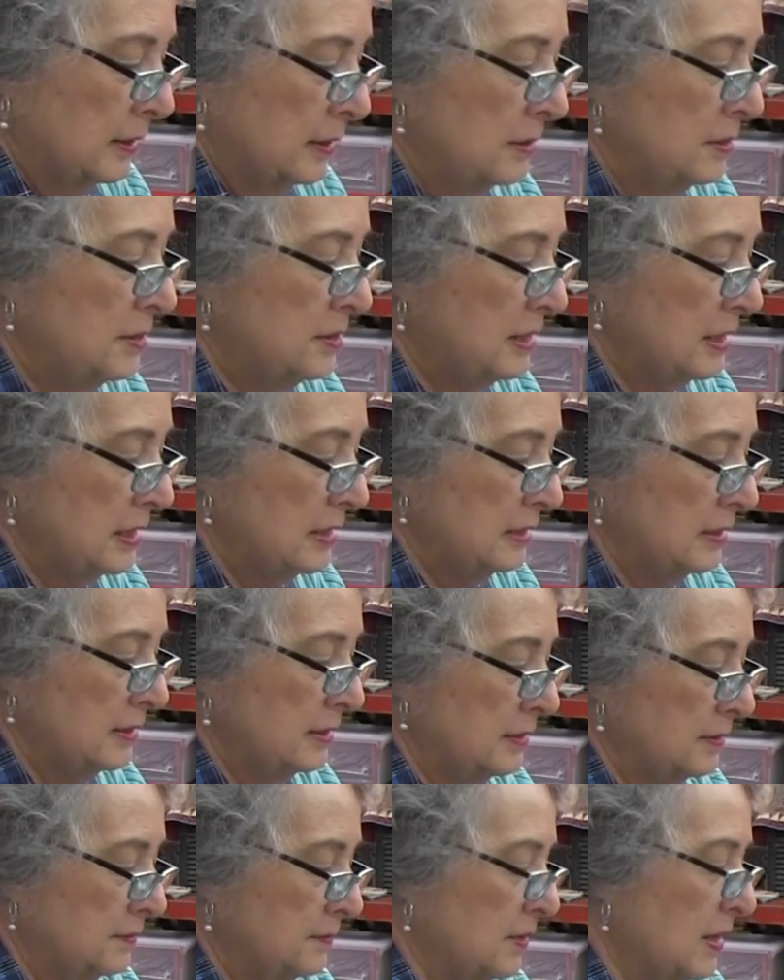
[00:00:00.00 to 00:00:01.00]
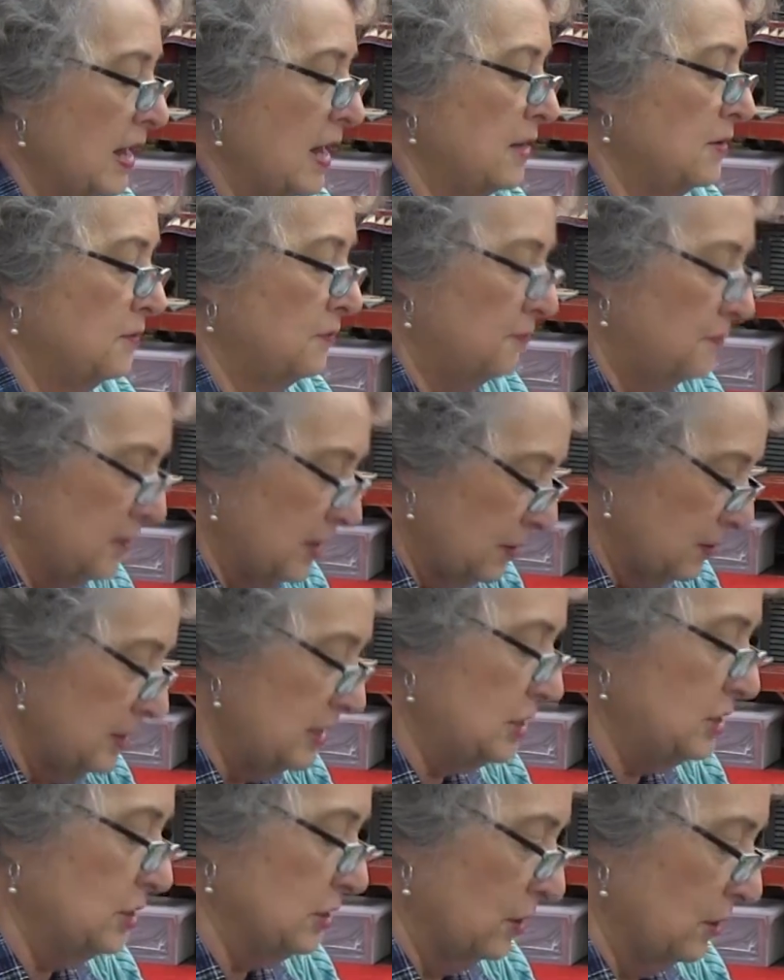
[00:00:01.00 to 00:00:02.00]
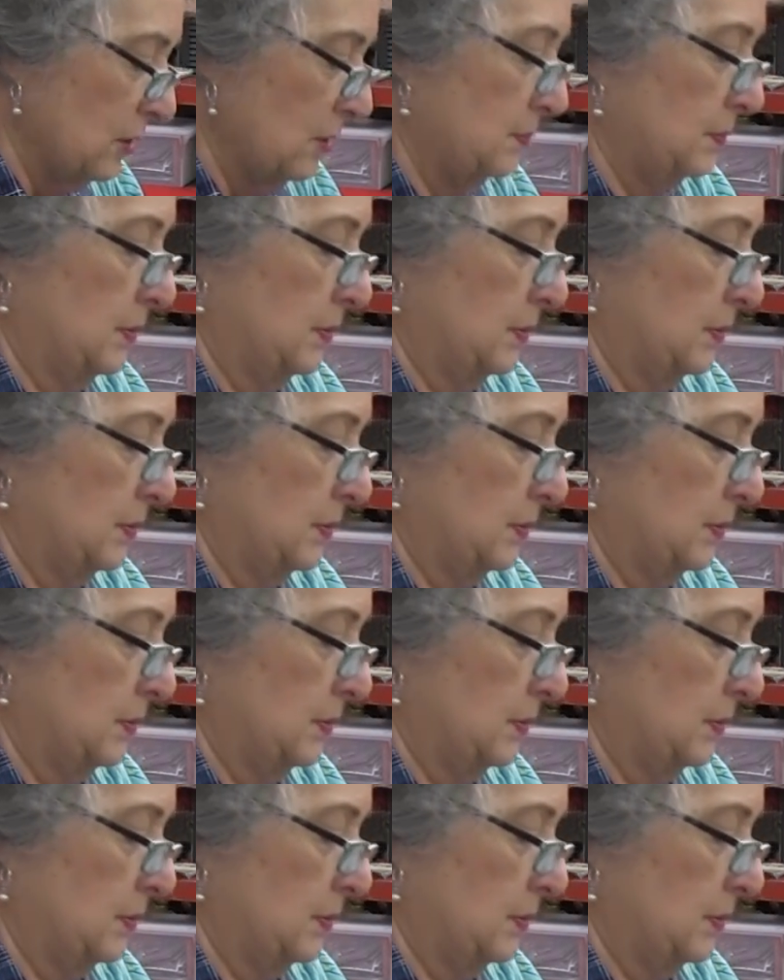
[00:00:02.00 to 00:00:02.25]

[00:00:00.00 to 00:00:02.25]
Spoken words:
thin, and very sharp.